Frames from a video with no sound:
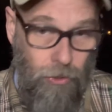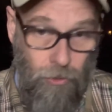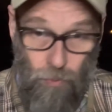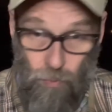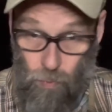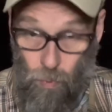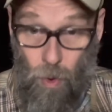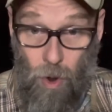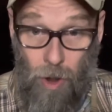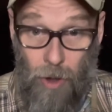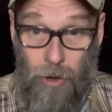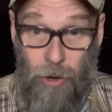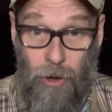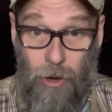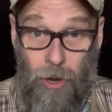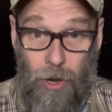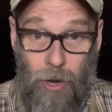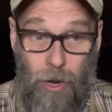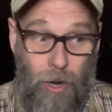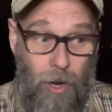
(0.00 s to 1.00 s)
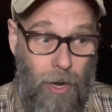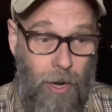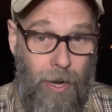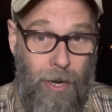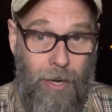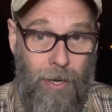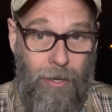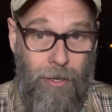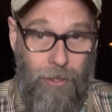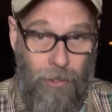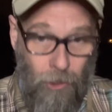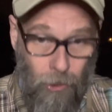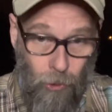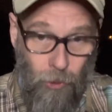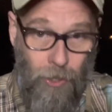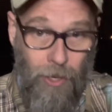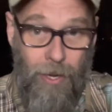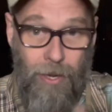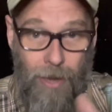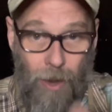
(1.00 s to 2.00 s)
Water,
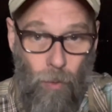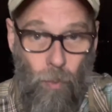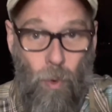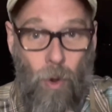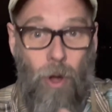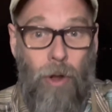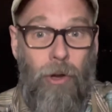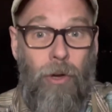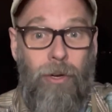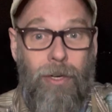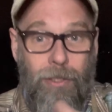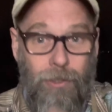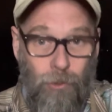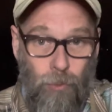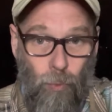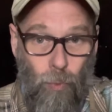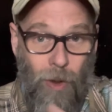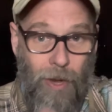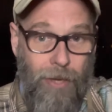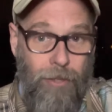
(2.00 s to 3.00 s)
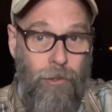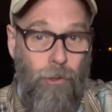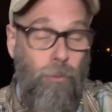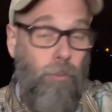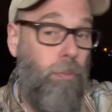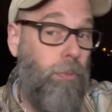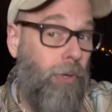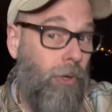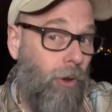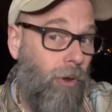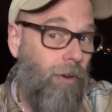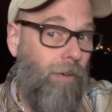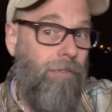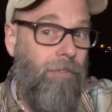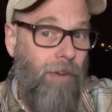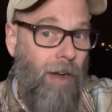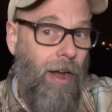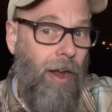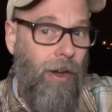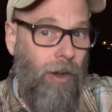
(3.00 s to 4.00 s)
included in that water is a way to
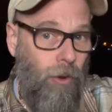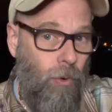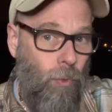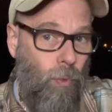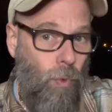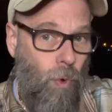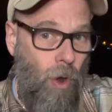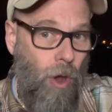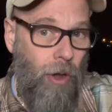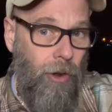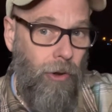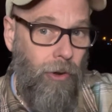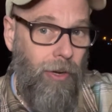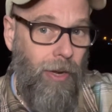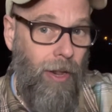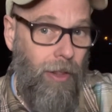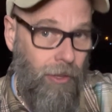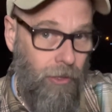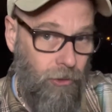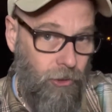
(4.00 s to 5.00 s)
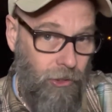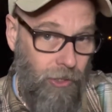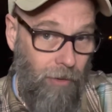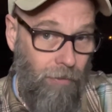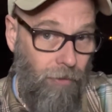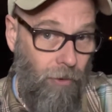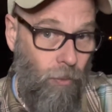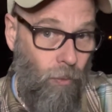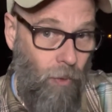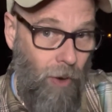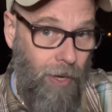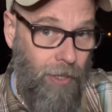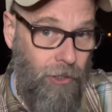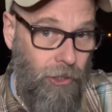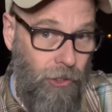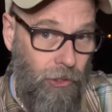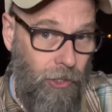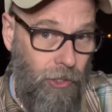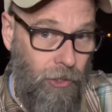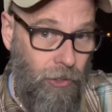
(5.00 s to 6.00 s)
purify water. Now there's different ways
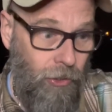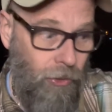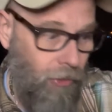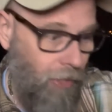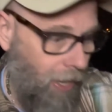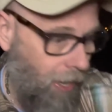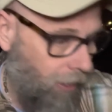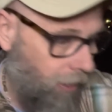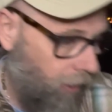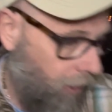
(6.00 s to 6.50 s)
you can do that.